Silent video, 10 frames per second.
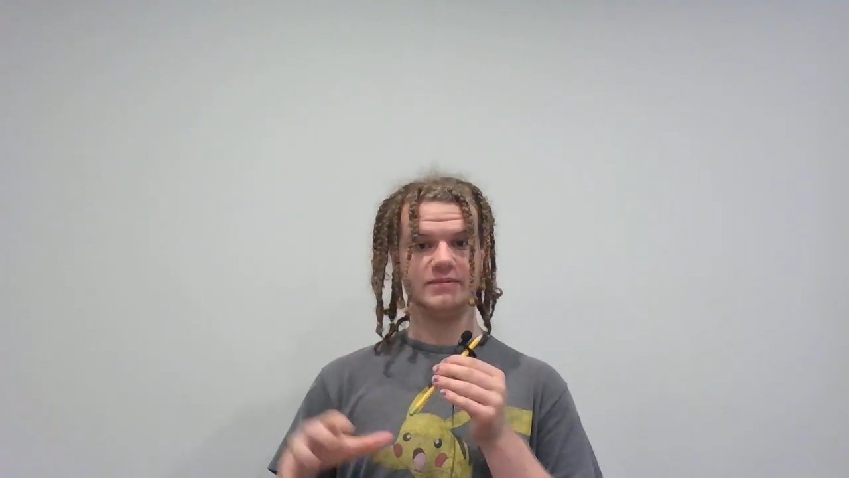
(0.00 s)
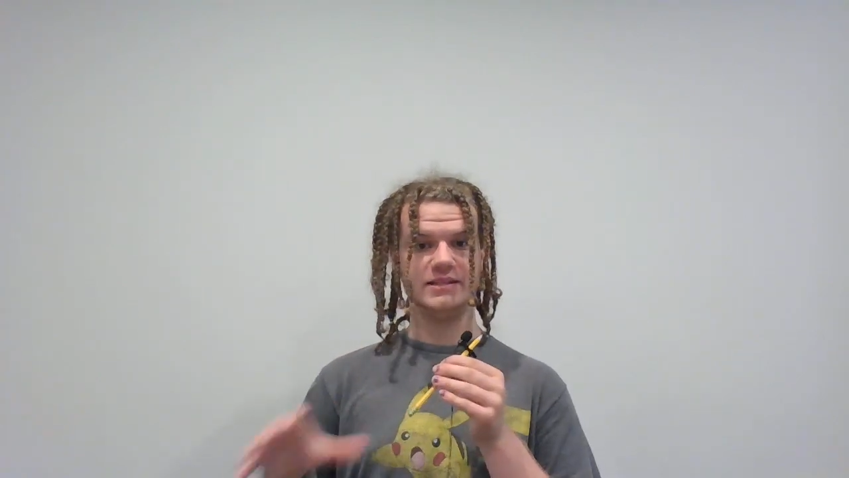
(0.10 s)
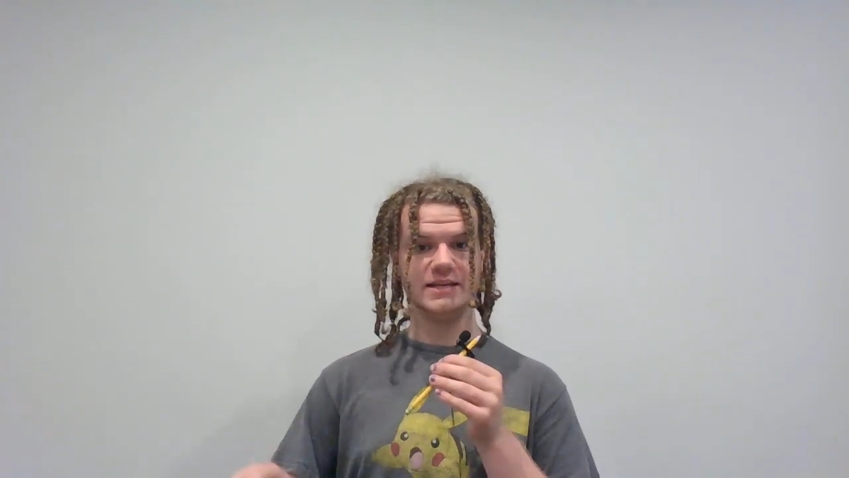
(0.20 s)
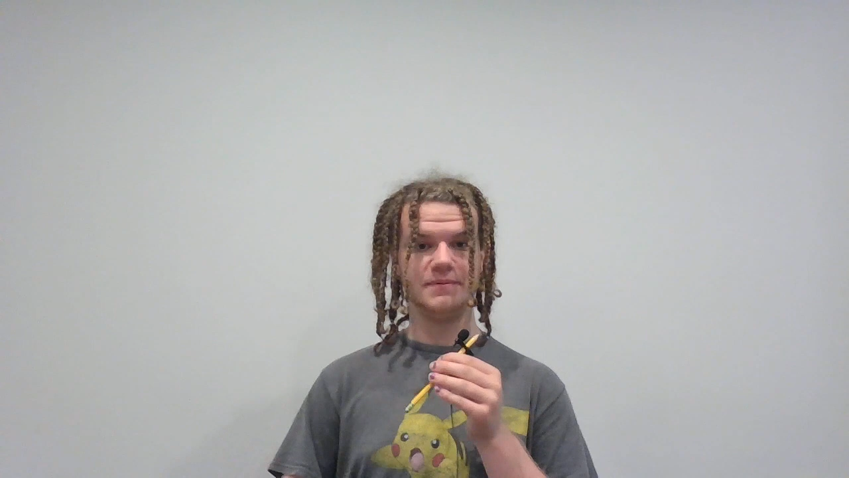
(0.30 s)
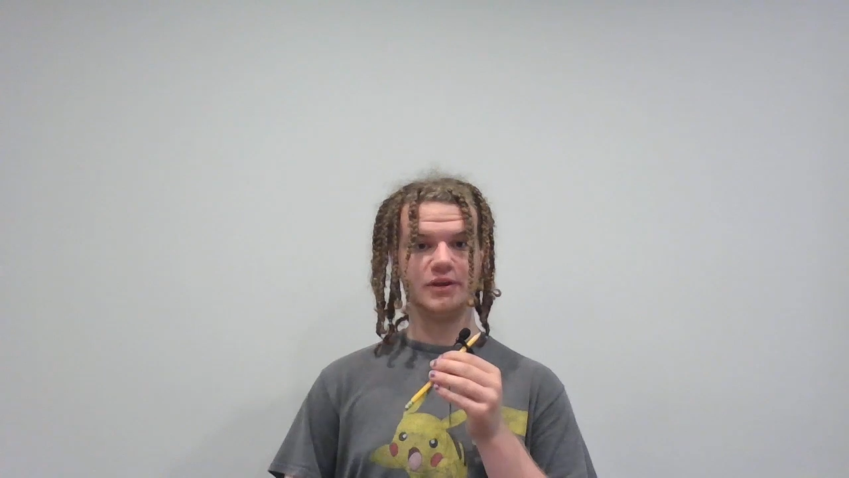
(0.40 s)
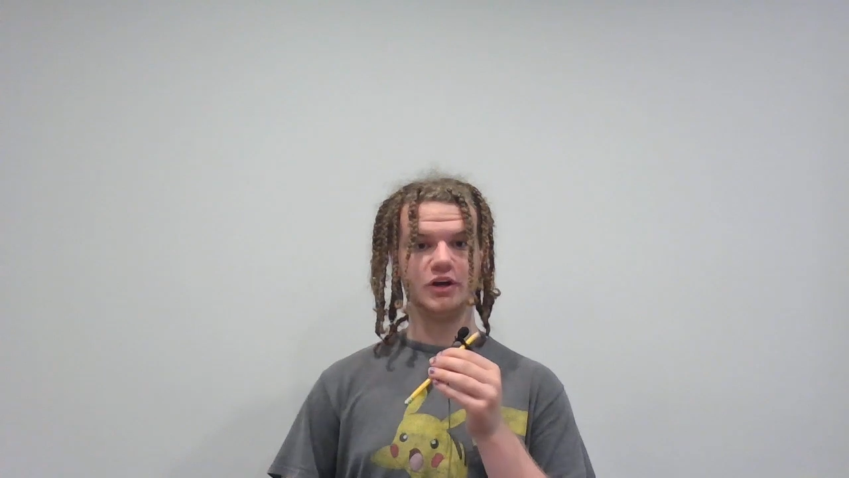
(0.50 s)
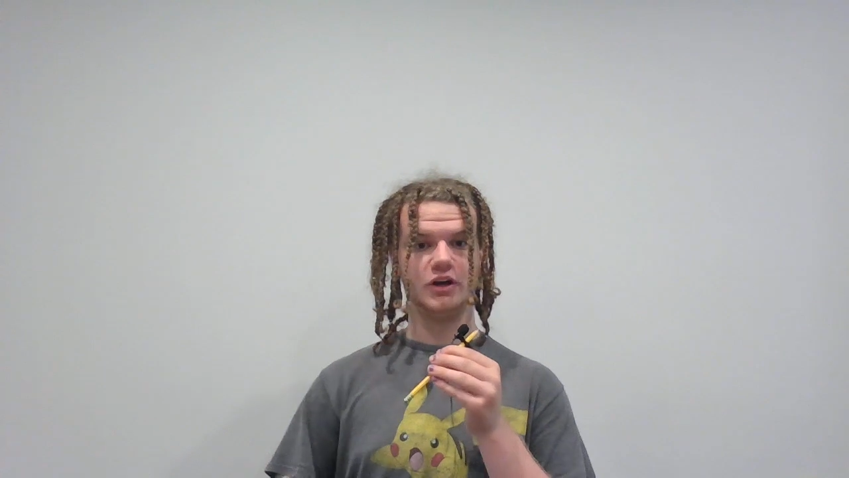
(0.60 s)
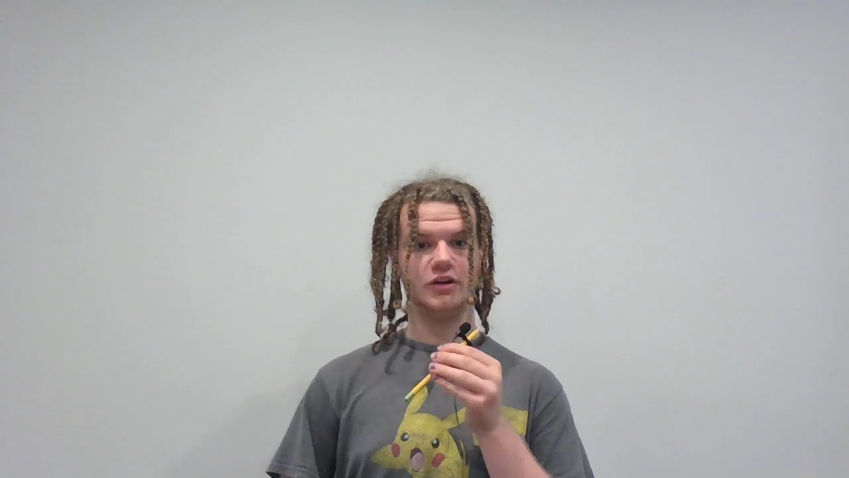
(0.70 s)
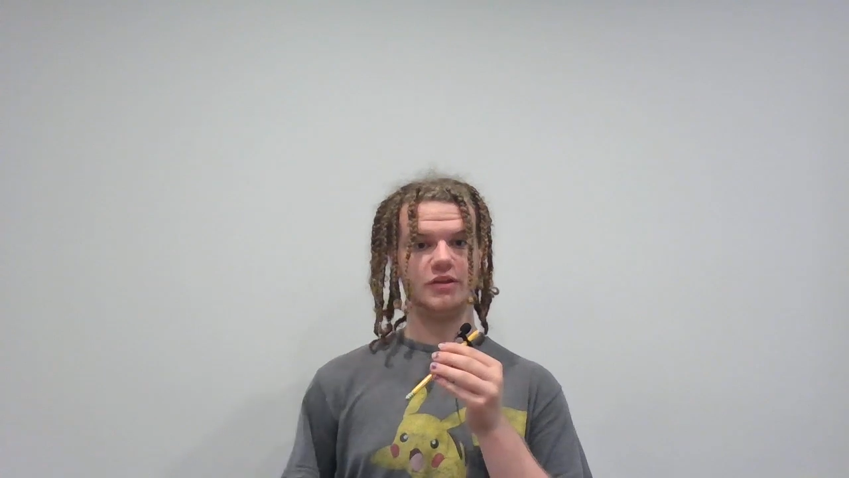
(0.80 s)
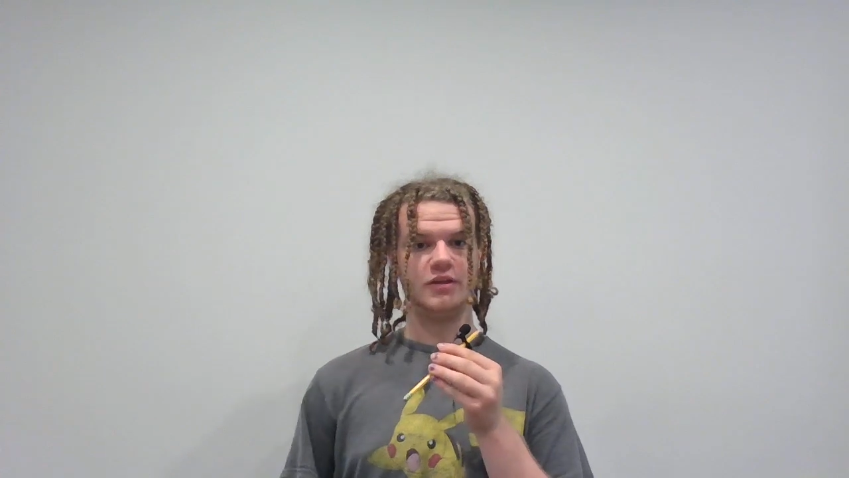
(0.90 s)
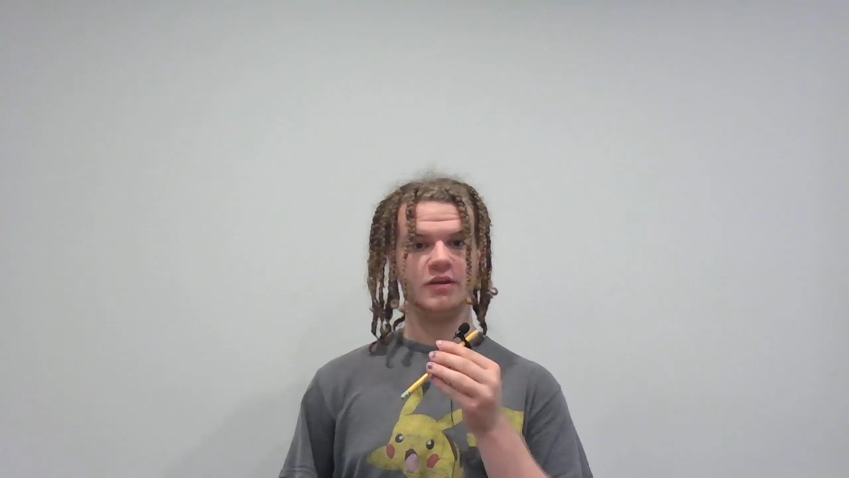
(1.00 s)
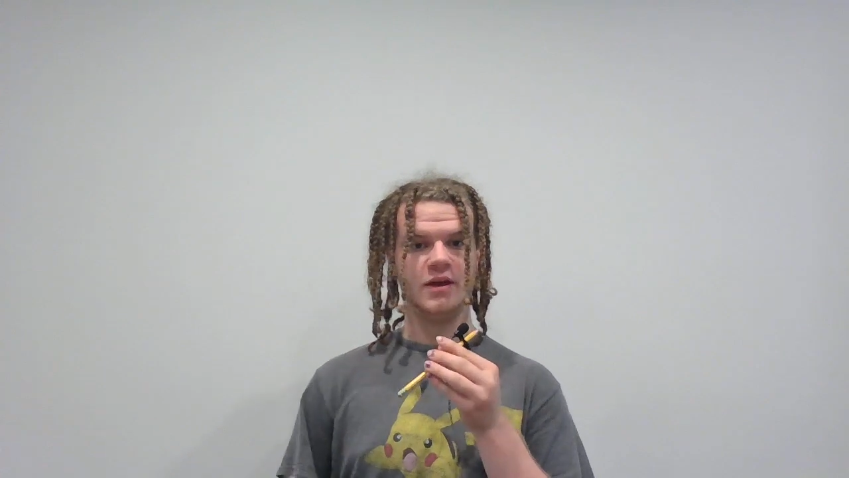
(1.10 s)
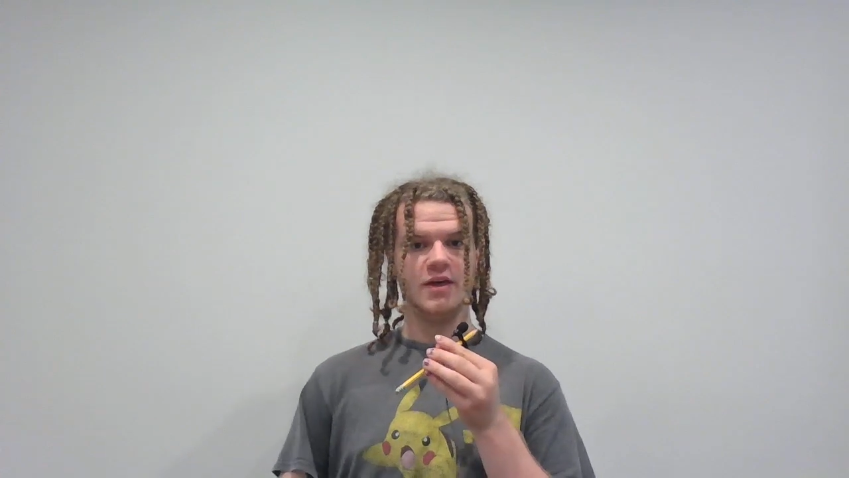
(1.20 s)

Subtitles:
deep in the earth